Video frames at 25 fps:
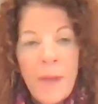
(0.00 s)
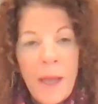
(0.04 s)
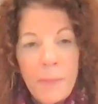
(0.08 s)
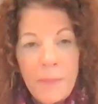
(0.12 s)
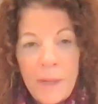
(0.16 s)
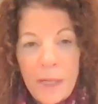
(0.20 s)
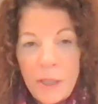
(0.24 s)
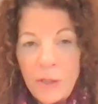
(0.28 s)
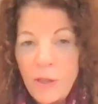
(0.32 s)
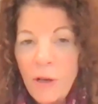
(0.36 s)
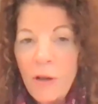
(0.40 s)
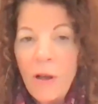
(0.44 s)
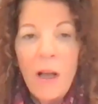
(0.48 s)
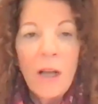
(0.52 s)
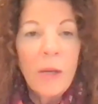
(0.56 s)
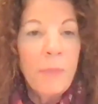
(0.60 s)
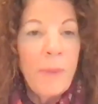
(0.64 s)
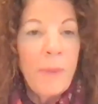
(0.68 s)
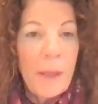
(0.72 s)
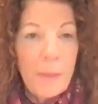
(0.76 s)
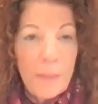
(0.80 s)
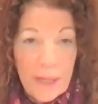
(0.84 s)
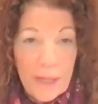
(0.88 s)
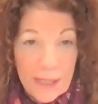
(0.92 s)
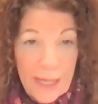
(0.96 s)
pet my
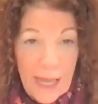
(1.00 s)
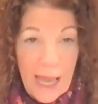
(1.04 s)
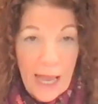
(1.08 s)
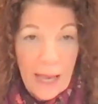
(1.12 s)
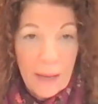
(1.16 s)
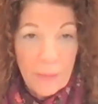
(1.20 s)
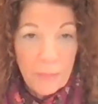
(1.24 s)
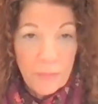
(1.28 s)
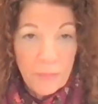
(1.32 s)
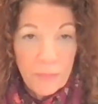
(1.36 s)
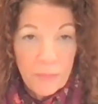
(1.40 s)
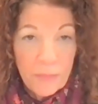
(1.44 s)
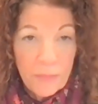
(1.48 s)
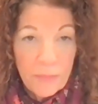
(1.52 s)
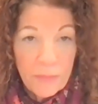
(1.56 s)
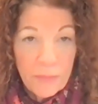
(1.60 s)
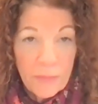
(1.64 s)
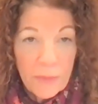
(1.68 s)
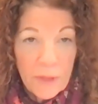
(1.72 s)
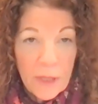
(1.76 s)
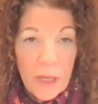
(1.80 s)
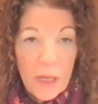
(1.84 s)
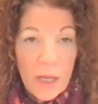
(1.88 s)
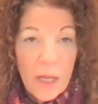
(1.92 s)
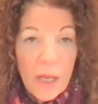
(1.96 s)
dog, pet my cat.
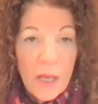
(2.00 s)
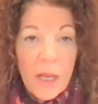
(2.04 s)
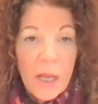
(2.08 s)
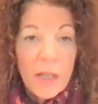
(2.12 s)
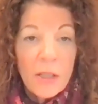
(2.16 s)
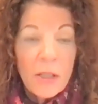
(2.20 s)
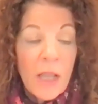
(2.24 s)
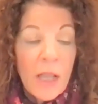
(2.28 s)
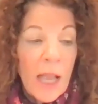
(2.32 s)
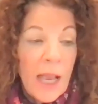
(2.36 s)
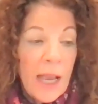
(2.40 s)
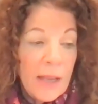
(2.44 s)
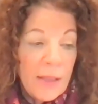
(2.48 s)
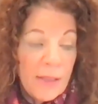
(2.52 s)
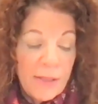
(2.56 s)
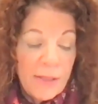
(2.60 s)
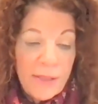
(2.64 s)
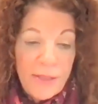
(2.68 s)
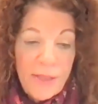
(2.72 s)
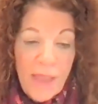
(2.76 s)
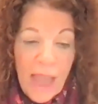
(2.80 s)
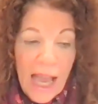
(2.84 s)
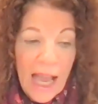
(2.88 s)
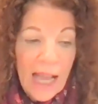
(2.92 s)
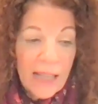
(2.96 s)

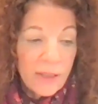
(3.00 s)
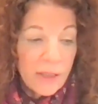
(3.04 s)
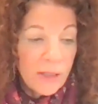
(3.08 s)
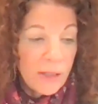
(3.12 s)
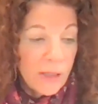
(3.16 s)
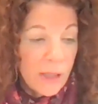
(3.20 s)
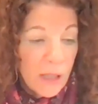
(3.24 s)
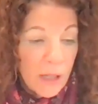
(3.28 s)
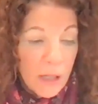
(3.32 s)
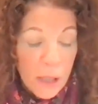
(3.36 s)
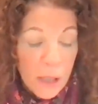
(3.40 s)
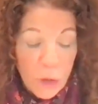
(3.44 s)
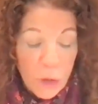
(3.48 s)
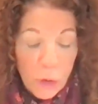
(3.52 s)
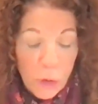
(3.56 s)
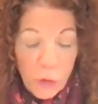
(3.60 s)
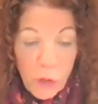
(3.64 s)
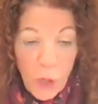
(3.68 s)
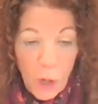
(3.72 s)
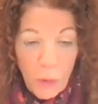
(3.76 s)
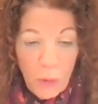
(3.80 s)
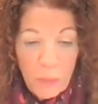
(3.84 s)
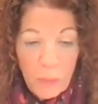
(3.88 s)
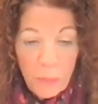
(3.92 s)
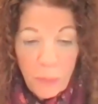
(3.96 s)
That's
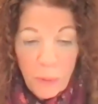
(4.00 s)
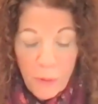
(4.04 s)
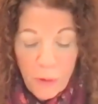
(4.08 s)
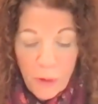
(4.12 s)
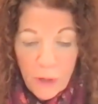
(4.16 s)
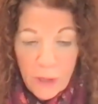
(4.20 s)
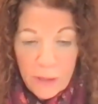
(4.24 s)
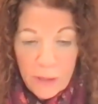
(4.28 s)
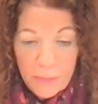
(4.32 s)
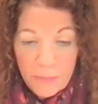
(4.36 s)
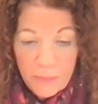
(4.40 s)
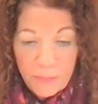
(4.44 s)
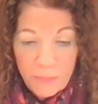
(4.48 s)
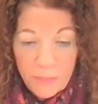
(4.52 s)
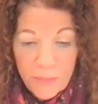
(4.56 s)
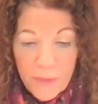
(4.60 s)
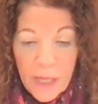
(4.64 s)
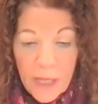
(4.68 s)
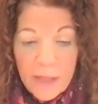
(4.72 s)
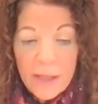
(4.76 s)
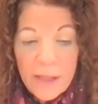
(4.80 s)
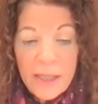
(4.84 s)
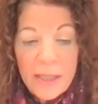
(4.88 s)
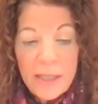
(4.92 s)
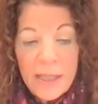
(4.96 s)
so important.
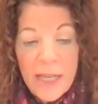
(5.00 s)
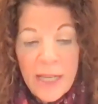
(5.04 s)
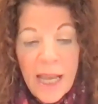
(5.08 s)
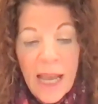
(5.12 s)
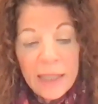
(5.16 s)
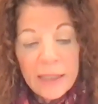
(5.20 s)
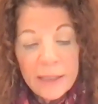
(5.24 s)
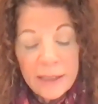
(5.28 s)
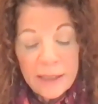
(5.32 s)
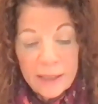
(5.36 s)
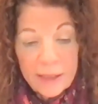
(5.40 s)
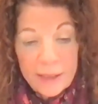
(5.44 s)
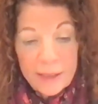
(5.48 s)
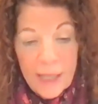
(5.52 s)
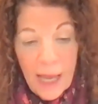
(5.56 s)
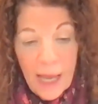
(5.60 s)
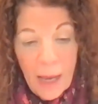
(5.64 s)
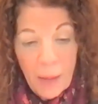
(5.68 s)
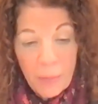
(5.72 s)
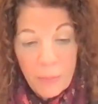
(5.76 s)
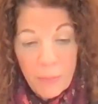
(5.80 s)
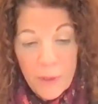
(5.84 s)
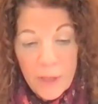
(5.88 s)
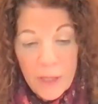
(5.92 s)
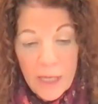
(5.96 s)
The next
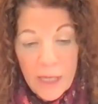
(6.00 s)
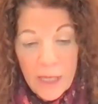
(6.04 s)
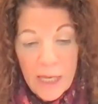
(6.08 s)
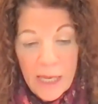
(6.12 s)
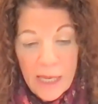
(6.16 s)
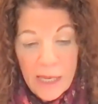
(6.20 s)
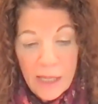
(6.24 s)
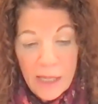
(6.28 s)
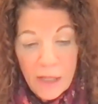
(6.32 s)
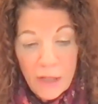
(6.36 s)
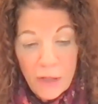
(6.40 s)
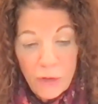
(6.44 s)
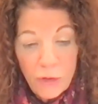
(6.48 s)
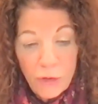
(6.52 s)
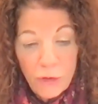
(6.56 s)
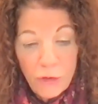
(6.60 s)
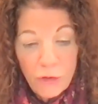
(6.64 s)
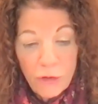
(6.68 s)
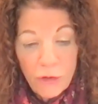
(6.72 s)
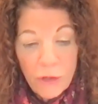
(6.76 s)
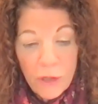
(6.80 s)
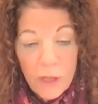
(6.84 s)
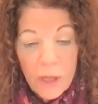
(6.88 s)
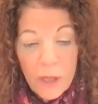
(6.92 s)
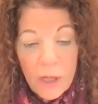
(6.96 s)
step
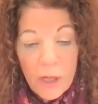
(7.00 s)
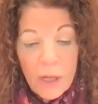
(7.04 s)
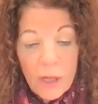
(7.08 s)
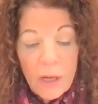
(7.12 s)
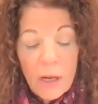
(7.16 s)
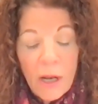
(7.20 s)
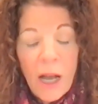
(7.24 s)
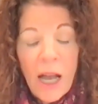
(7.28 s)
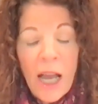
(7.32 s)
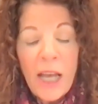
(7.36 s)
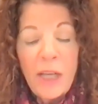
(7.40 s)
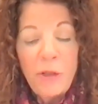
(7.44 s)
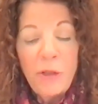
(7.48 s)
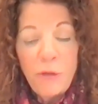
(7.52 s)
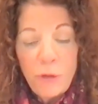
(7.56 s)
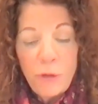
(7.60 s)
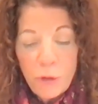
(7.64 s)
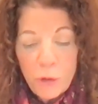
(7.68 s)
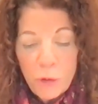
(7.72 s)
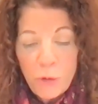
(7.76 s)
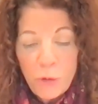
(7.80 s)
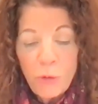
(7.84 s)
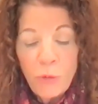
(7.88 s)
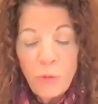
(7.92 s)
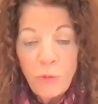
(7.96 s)
is I
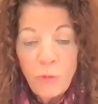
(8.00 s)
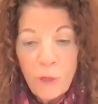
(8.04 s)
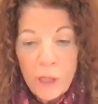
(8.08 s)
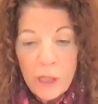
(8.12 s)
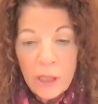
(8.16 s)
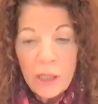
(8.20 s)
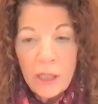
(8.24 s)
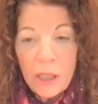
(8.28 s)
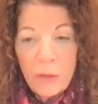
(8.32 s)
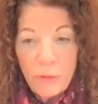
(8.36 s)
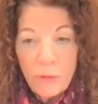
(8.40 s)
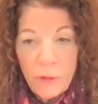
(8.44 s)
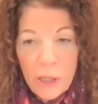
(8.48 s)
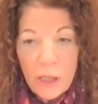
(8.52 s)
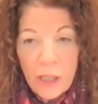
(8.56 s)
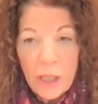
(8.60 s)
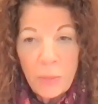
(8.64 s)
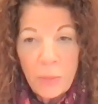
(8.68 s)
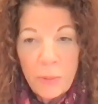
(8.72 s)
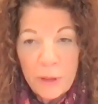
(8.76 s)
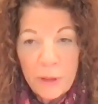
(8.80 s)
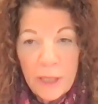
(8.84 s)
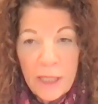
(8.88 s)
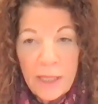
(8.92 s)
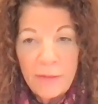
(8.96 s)
do really,
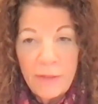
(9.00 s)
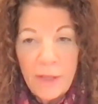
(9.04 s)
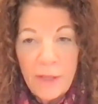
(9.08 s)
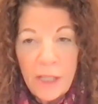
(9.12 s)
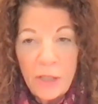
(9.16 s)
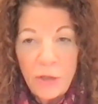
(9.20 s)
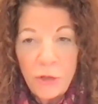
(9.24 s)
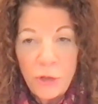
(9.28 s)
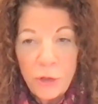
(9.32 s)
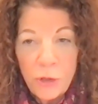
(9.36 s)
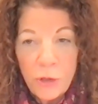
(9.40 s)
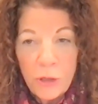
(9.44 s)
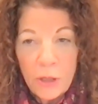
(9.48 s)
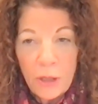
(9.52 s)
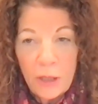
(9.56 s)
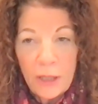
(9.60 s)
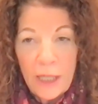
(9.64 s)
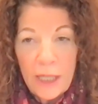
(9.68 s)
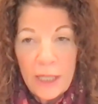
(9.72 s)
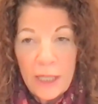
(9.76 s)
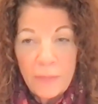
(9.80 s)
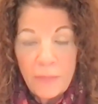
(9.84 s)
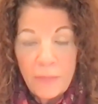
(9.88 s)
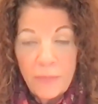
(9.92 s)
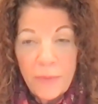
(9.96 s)
really believe in
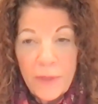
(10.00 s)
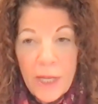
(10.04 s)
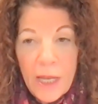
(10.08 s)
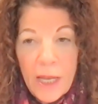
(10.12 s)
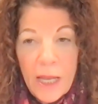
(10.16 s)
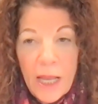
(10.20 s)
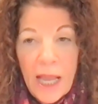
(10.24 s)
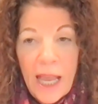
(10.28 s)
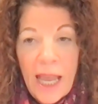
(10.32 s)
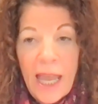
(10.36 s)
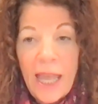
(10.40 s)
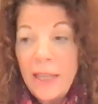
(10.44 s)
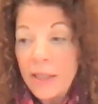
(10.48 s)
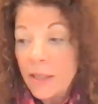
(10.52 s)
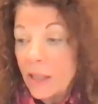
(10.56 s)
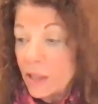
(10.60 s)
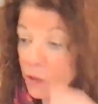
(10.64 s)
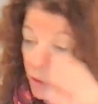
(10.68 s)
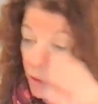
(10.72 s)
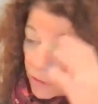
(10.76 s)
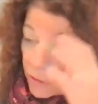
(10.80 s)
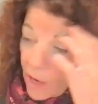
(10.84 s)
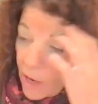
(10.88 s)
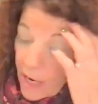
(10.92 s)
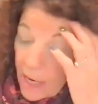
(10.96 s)
journaling. And
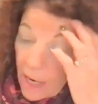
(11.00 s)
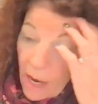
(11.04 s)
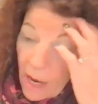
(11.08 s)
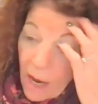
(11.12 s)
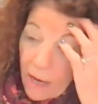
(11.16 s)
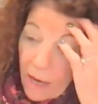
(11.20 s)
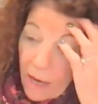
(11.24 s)
you're right.